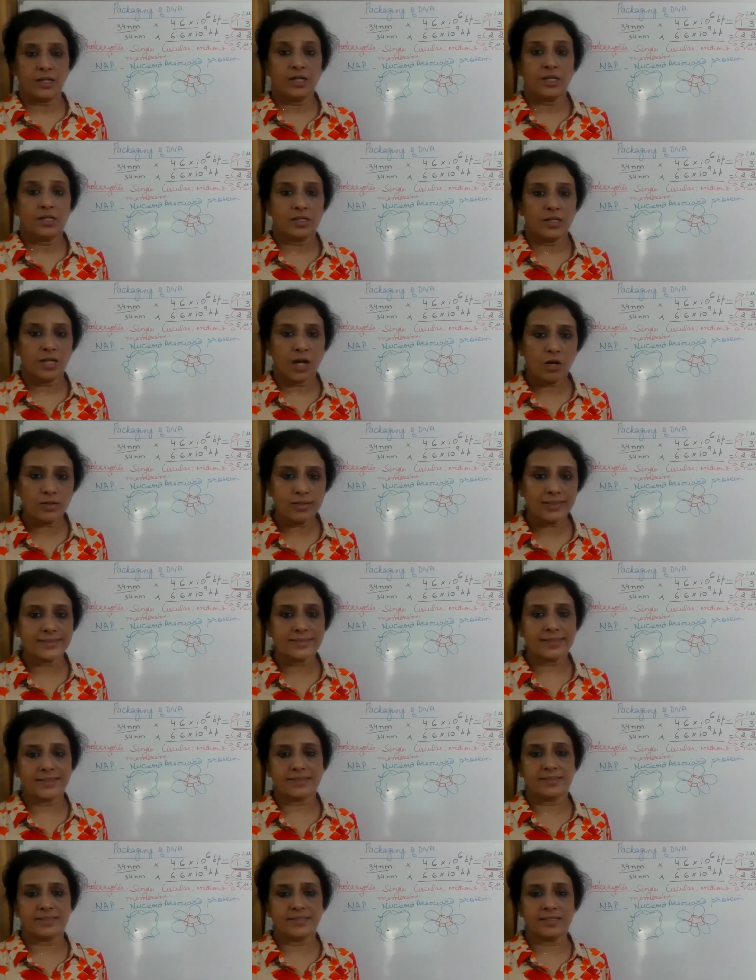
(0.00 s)
Now let
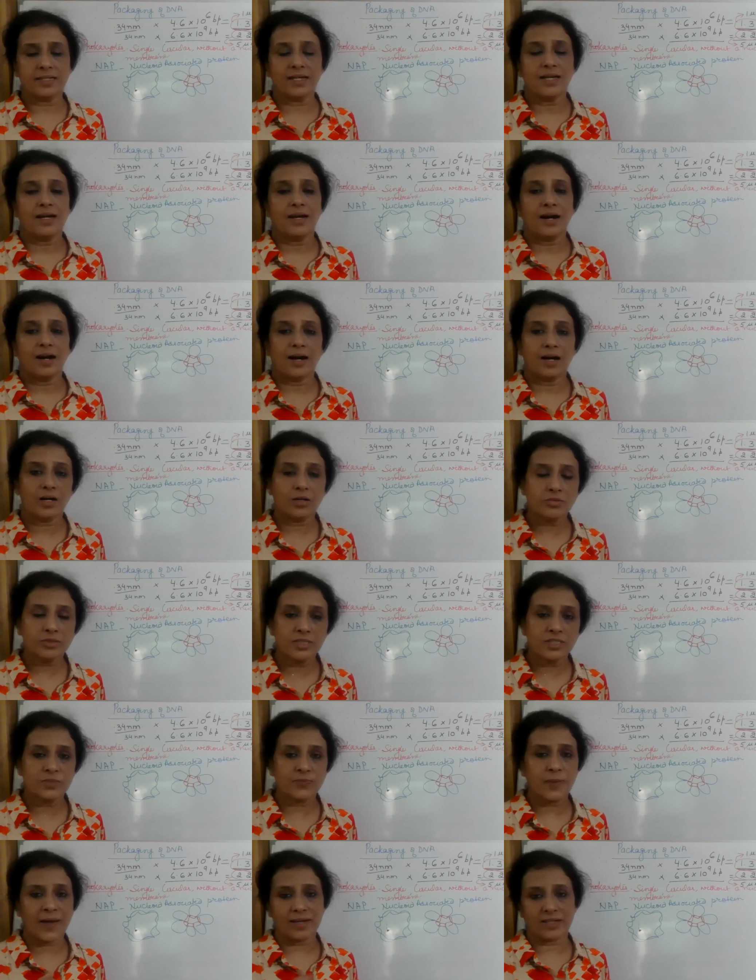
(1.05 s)
us see how this
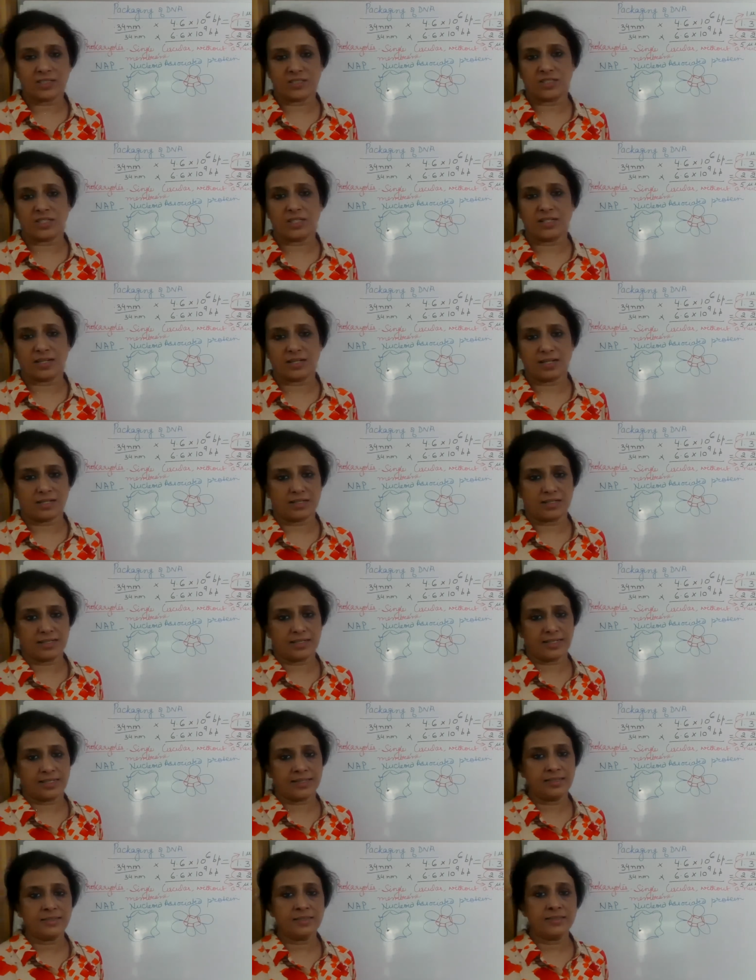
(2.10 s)
packaging occurs
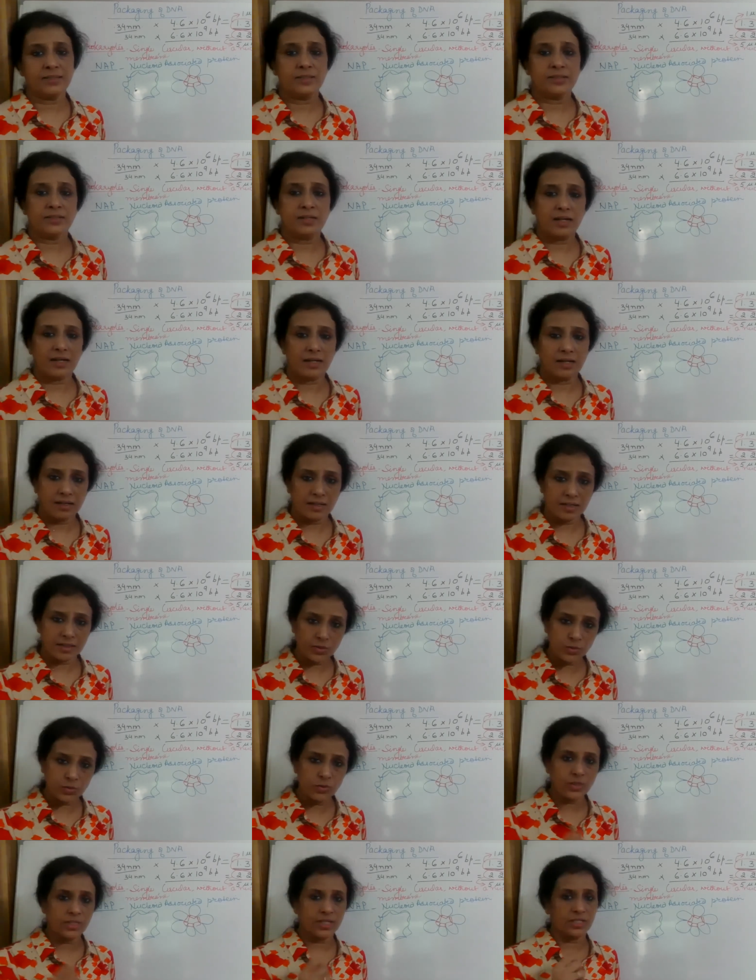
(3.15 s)
in a
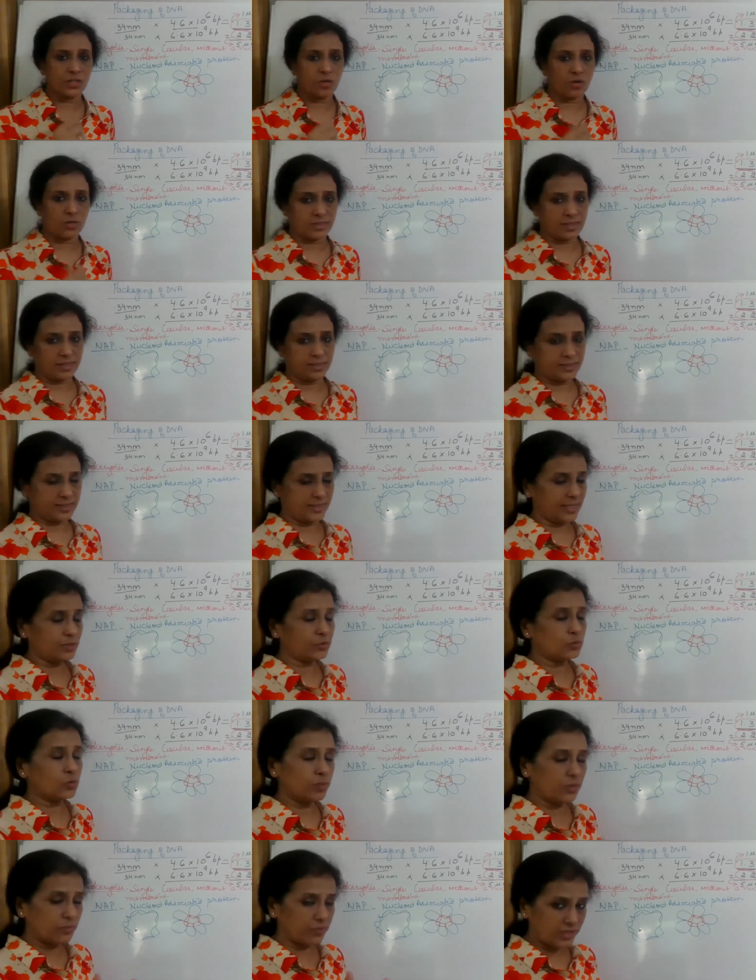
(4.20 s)
eukaryotic cell. To
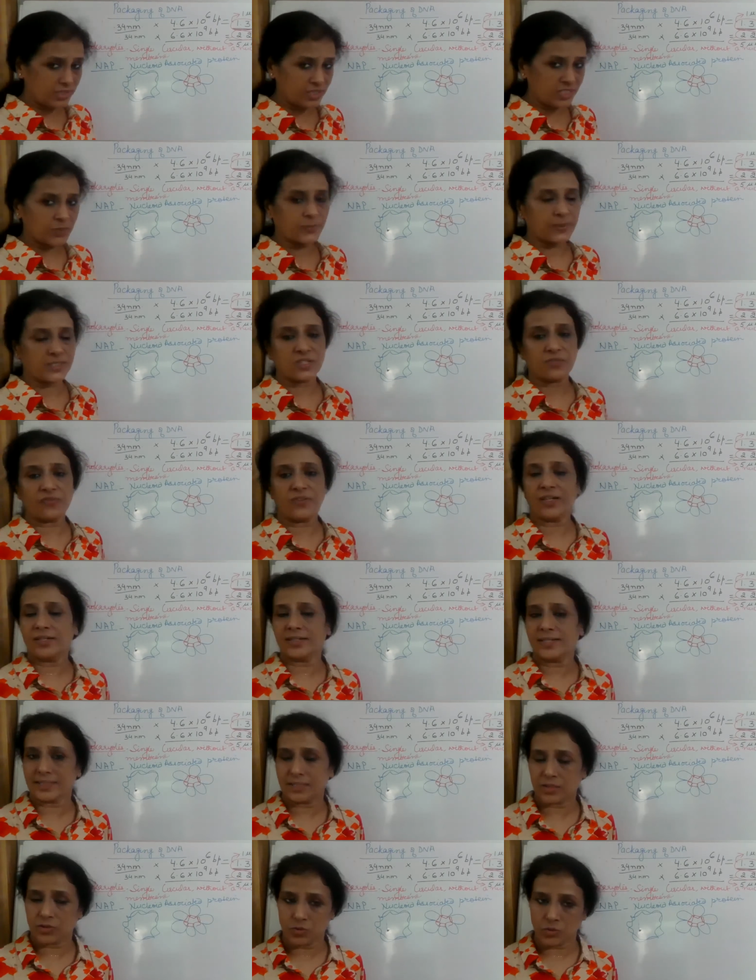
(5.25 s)
be very specific, let
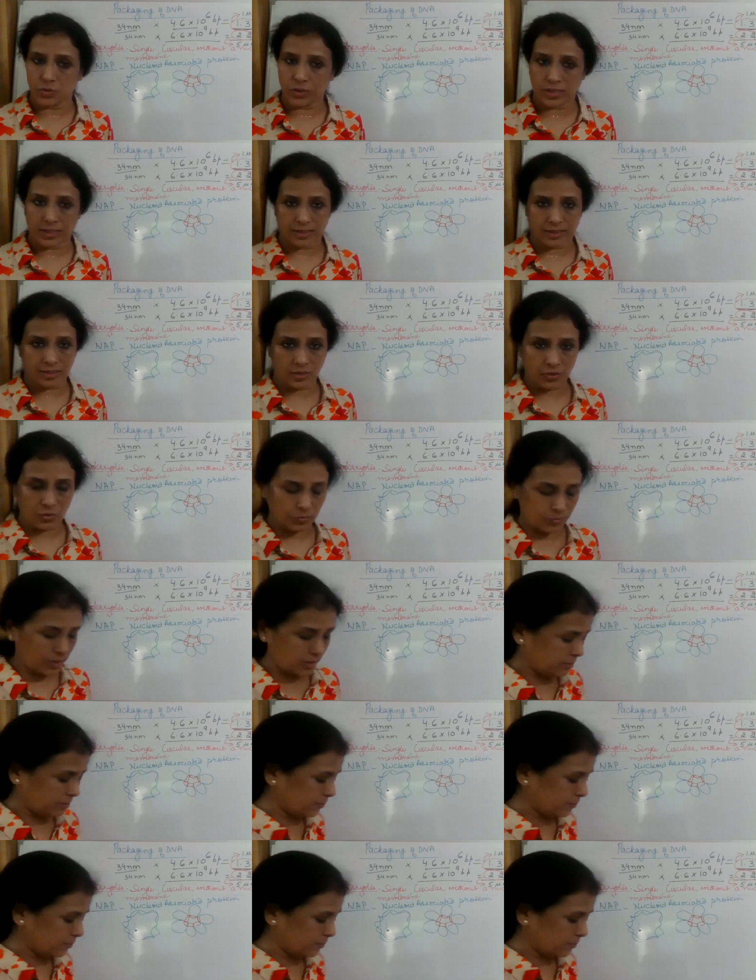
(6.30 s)
us do in the human